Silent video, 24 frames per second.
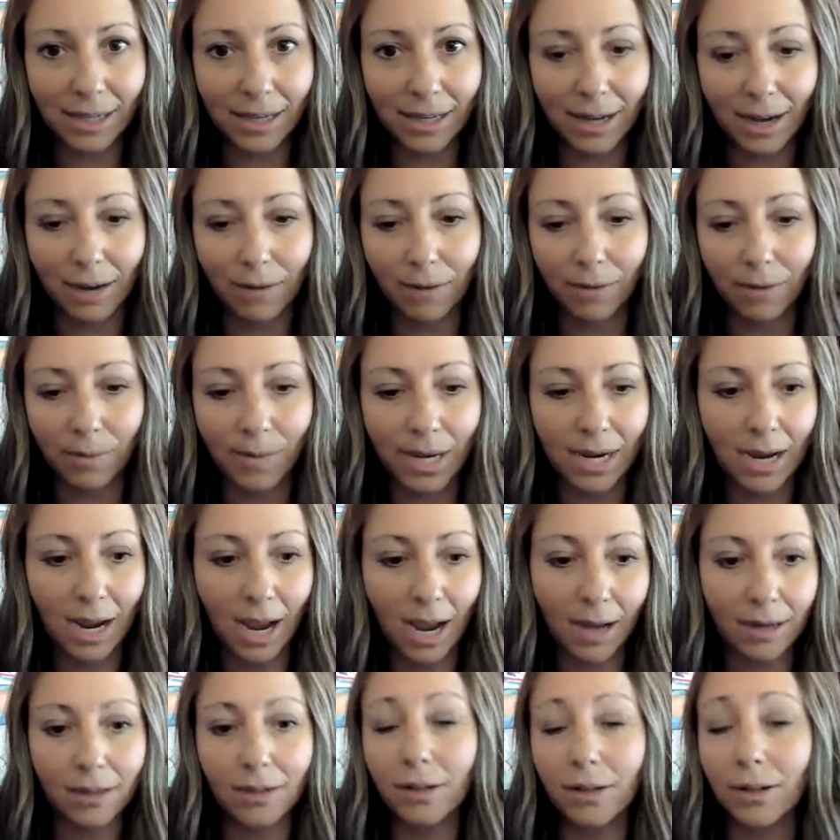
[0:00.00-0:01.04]
And I would be
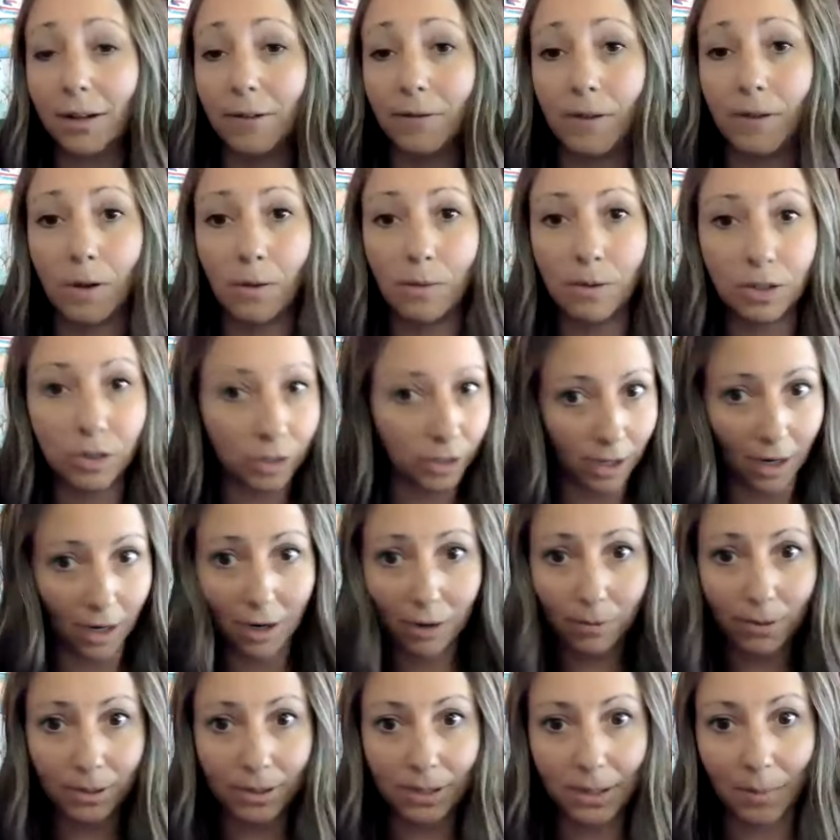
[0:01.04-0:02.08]
honored if you would share
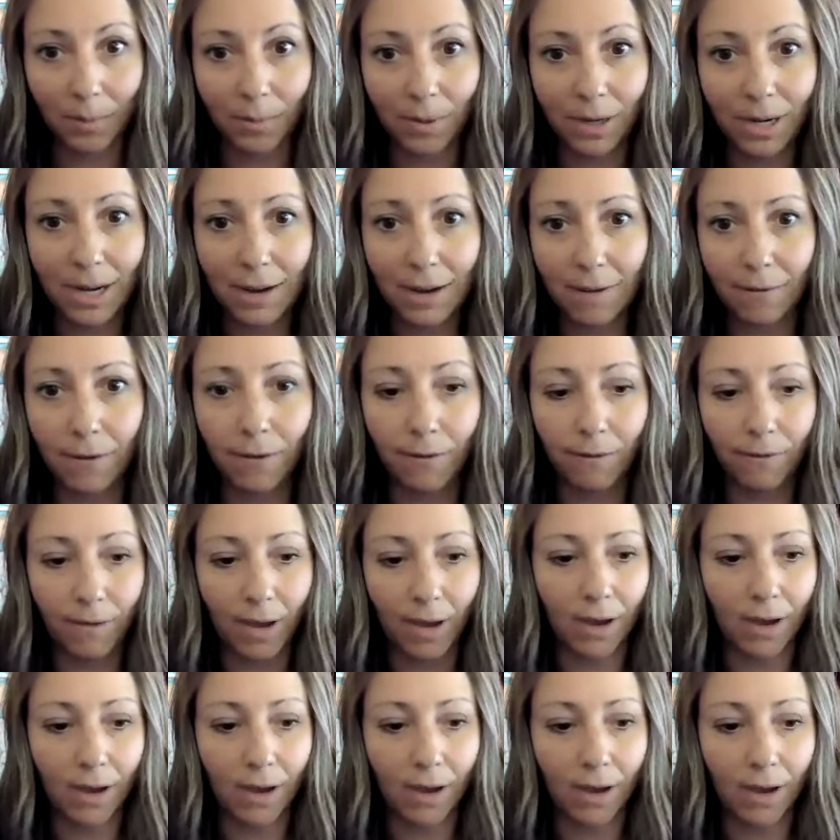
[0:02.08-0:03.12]
it with somebody if you
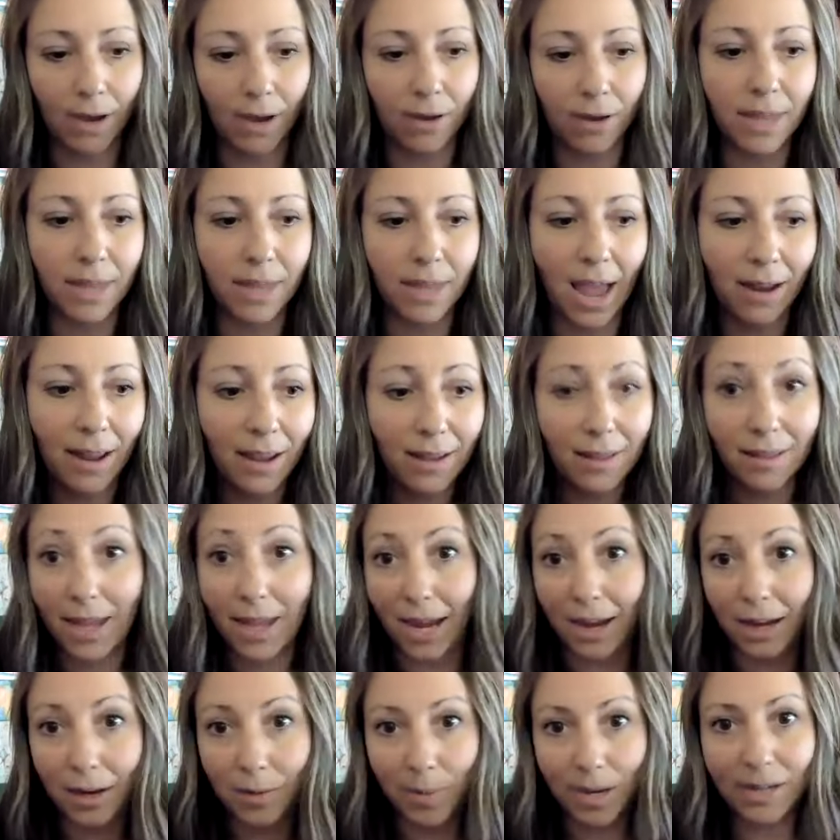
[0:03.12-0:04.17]
found that
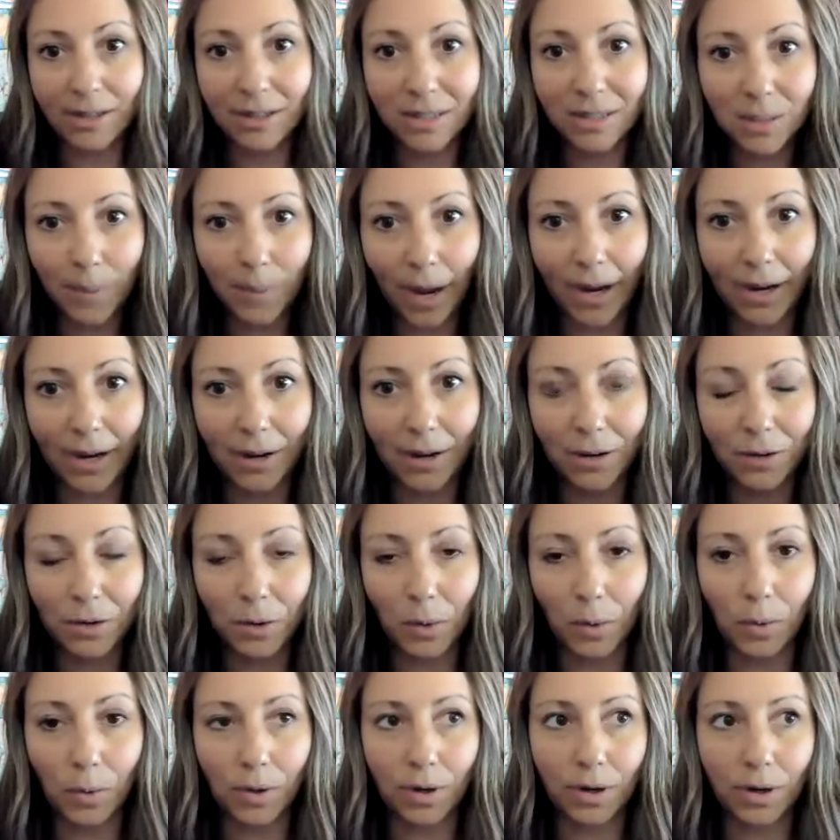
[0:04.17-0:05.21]
they could be
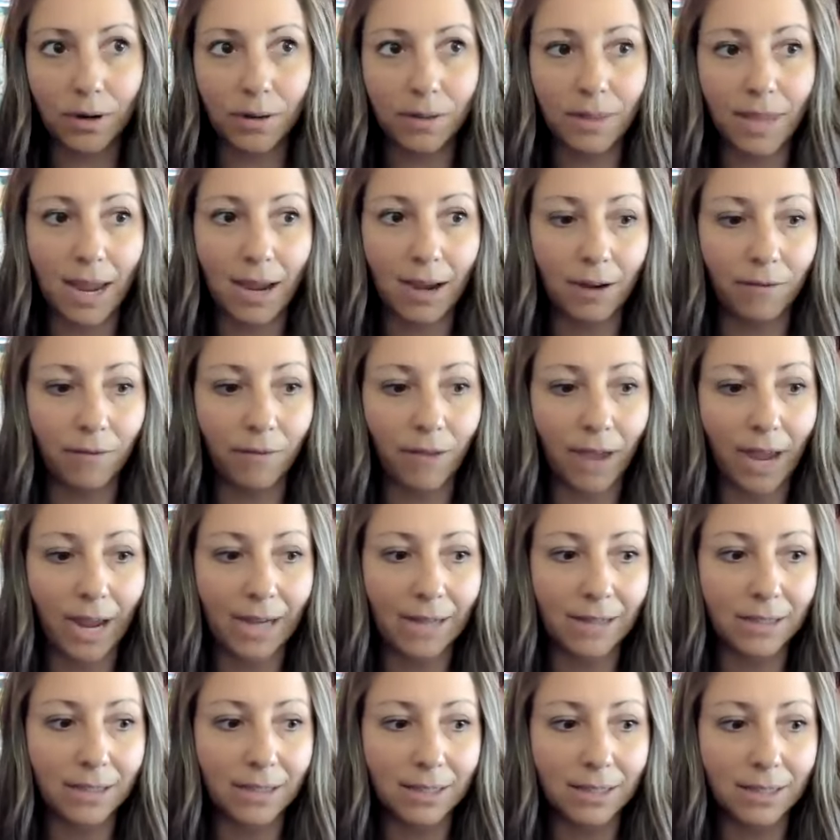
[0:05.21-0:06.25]
inspired, or they could
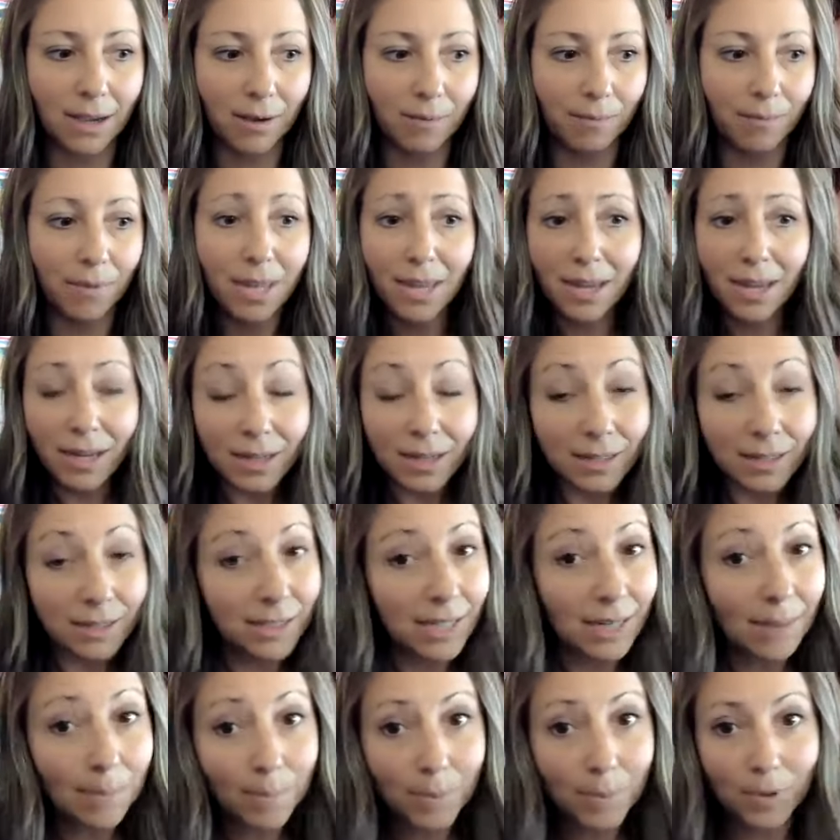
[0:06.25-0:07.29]
find some
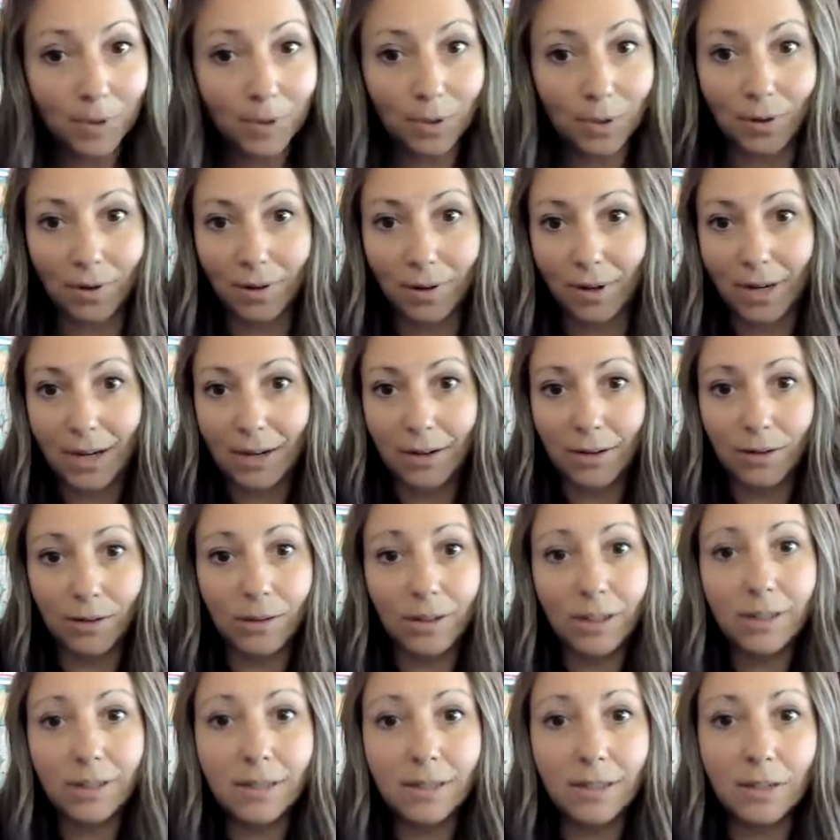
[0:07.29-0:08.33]
tips or,
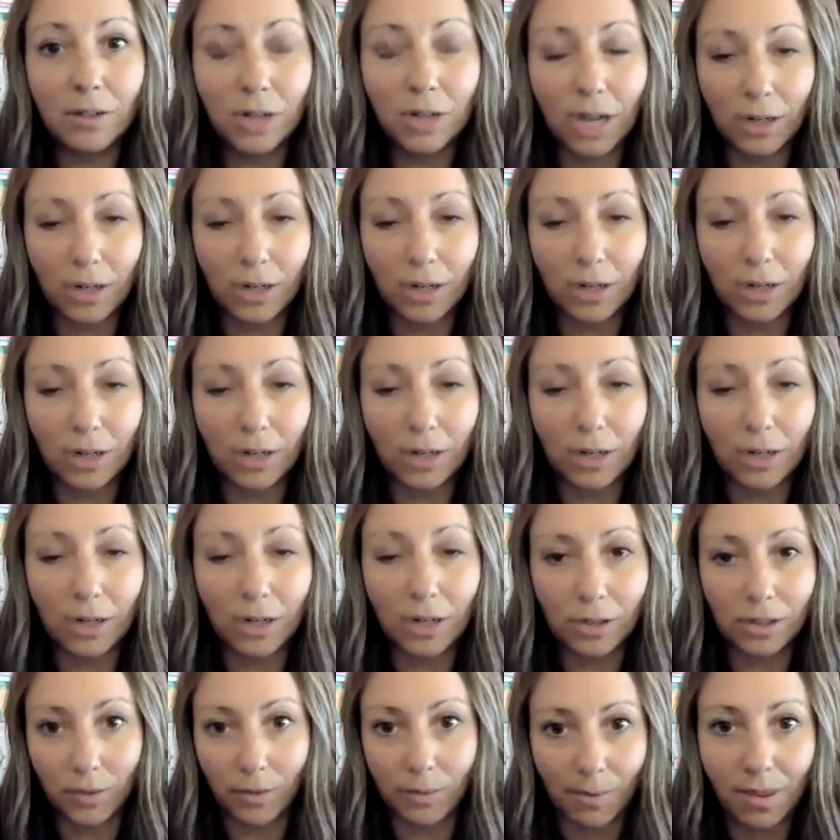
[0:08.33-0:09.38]
little
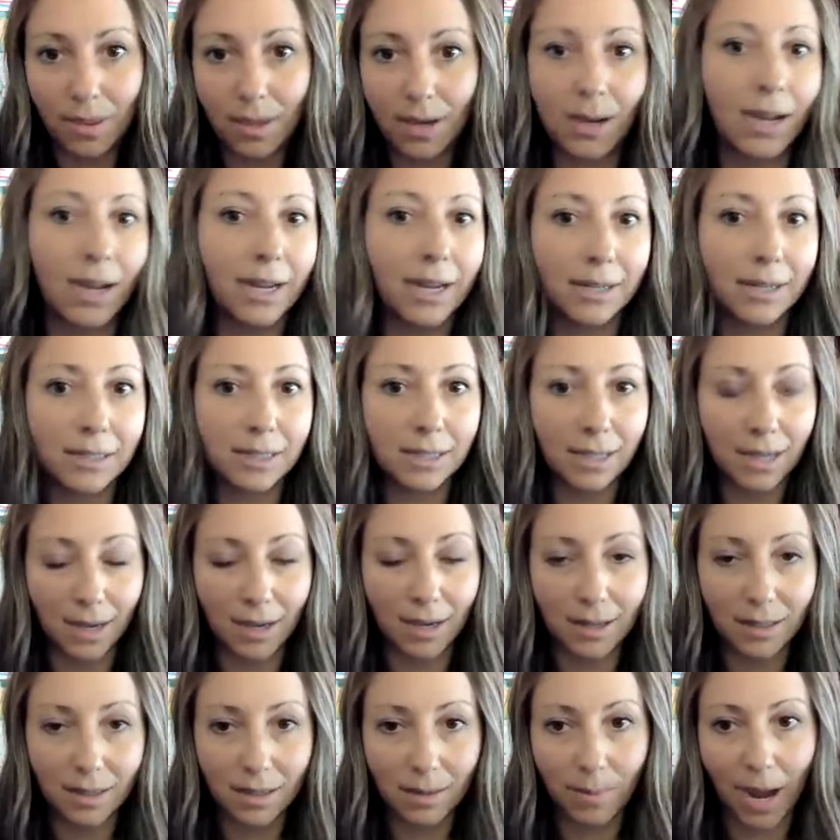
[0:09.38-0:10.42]
suggestions from some of the
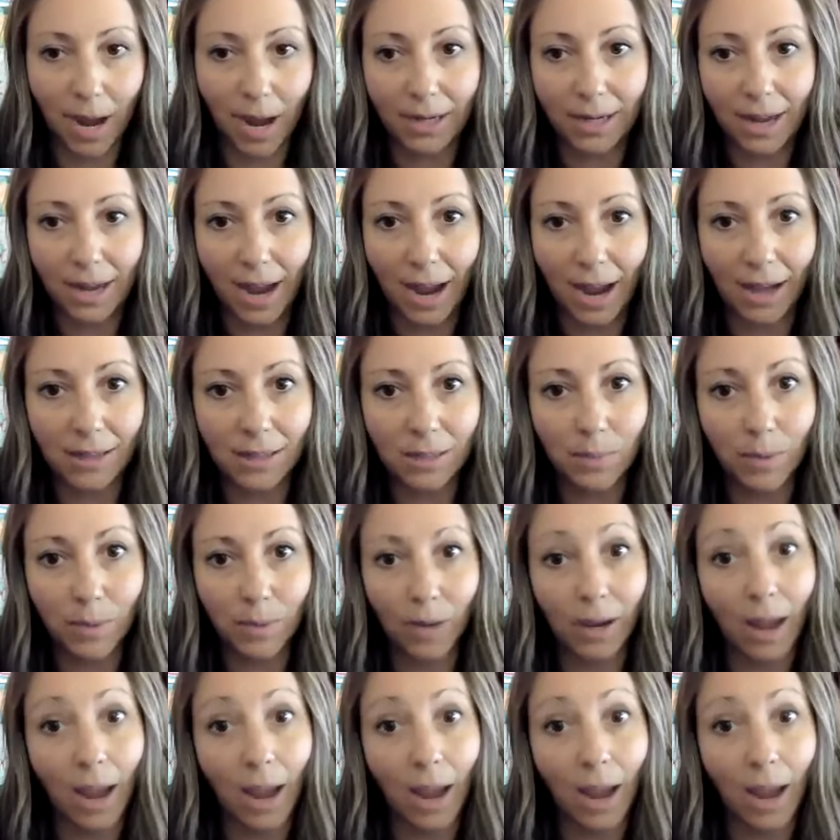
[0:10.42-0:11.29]
nuggets in the podcast.